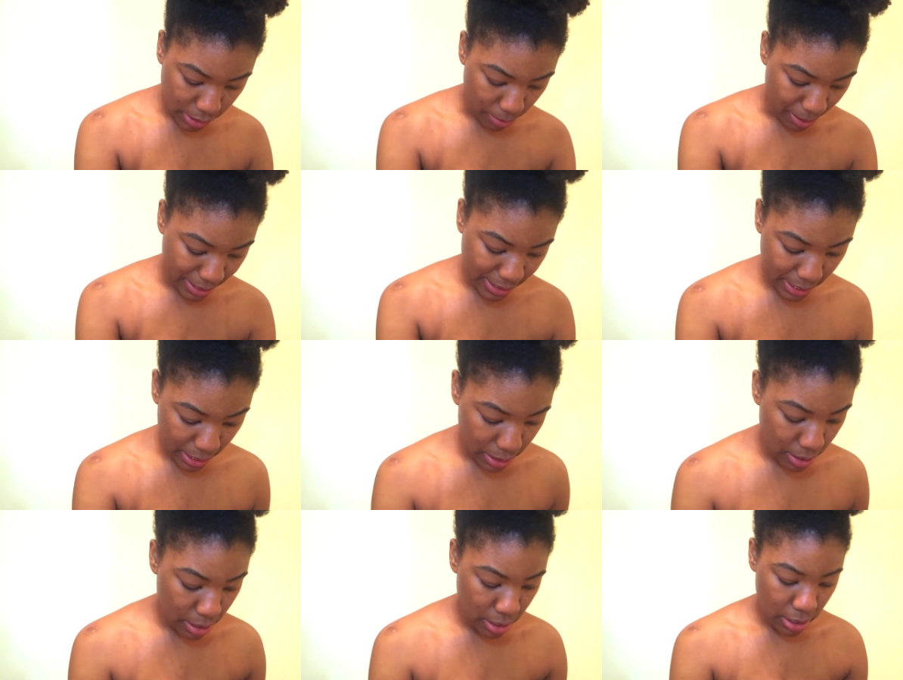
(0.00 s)
products on my
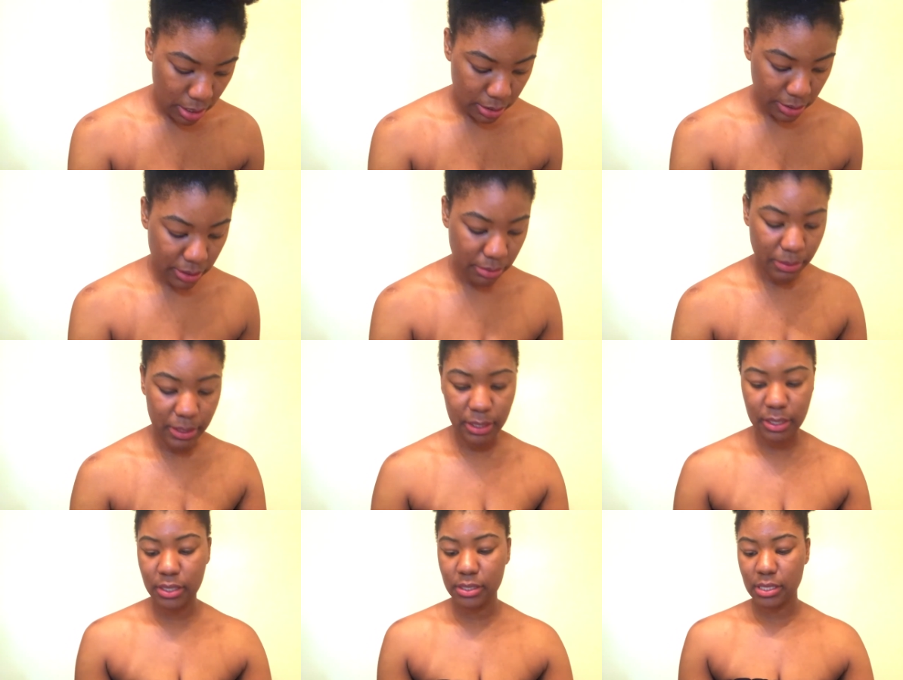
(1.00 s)
skin just
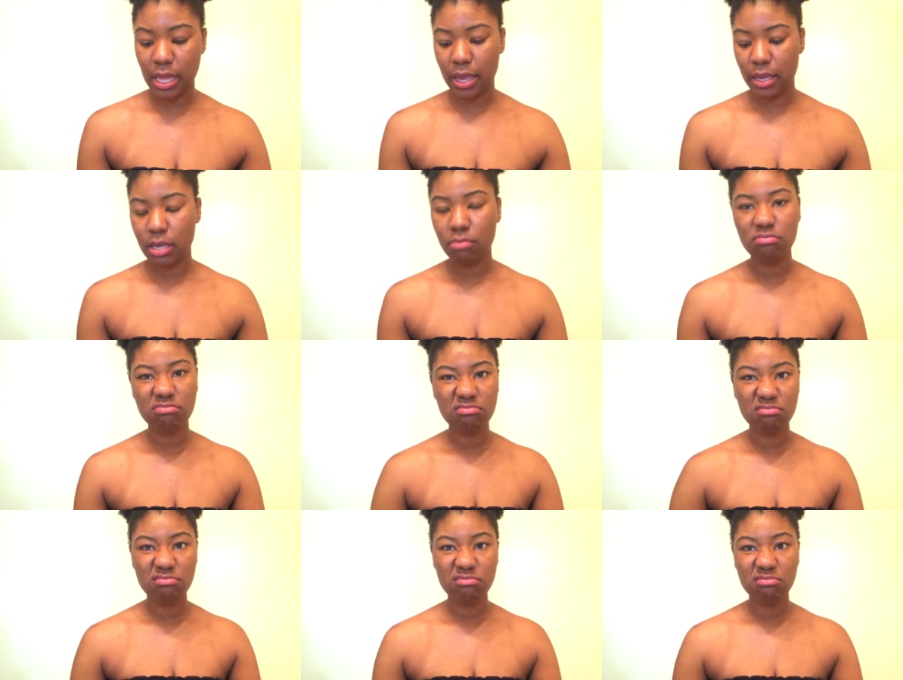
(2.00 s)
because, like,
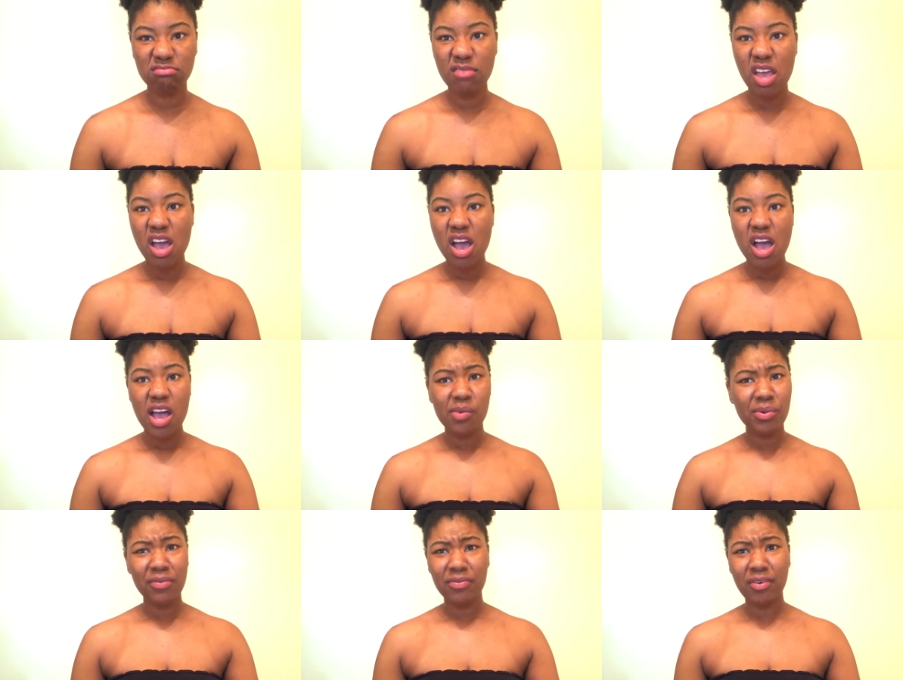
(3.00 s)

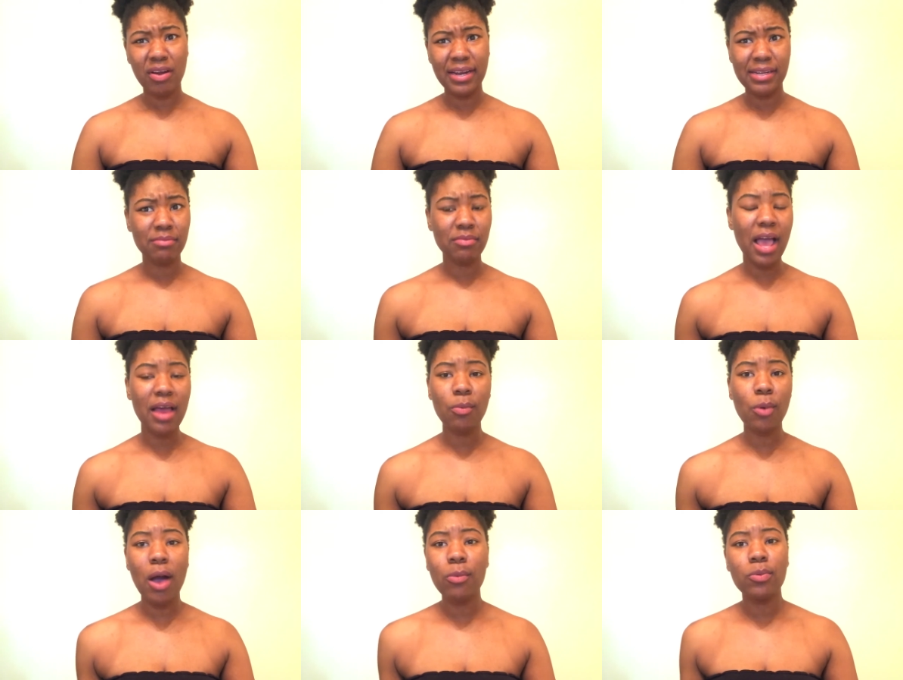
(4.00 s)
what if
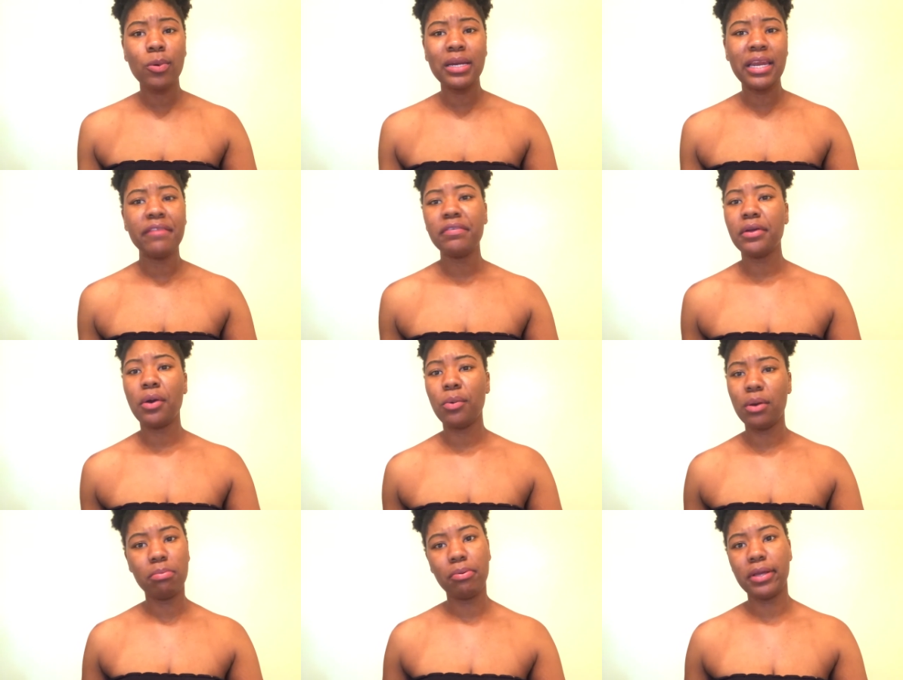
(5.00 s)
I would never
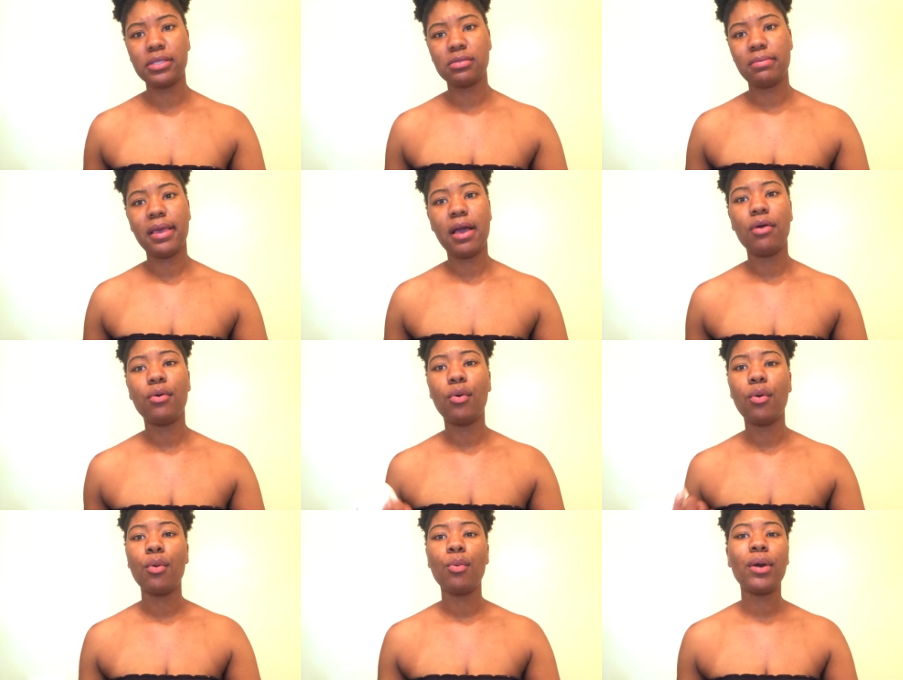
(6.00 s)
know what brings me
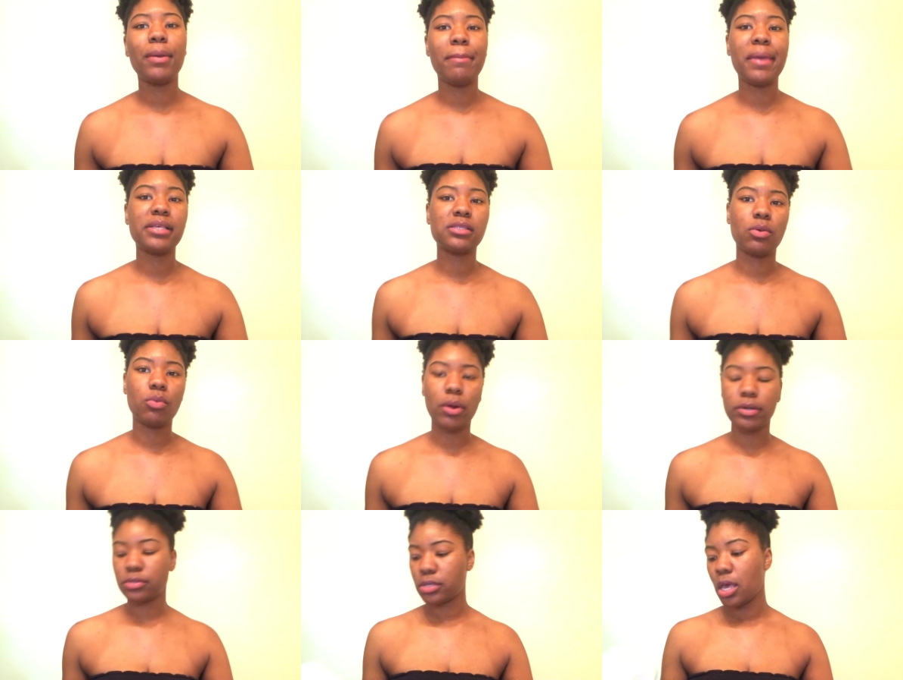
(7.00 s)
out or what makes
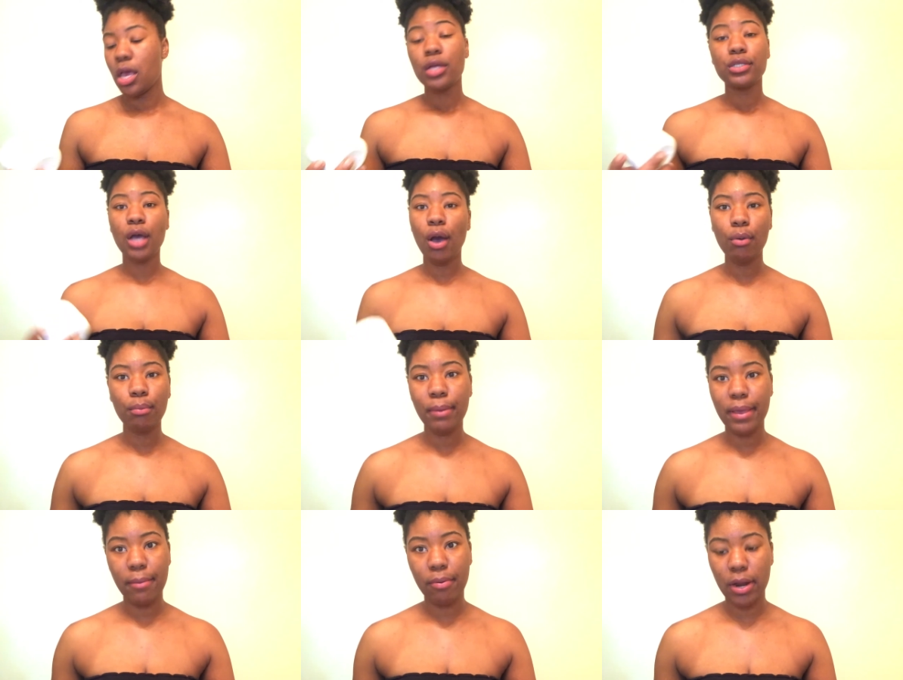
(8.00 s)
it worse.
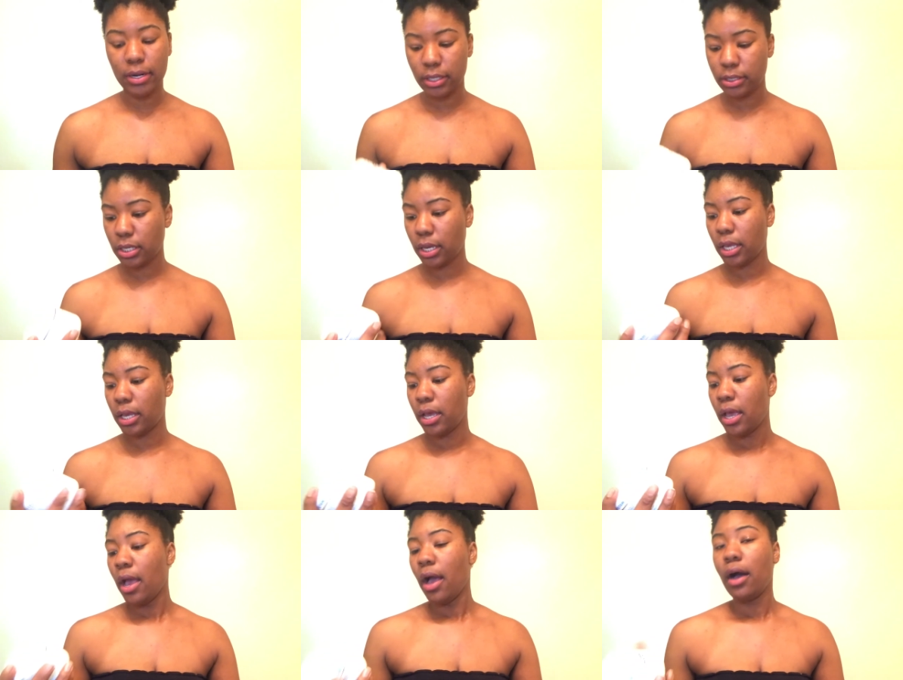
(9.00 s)
Don't be a product junkie.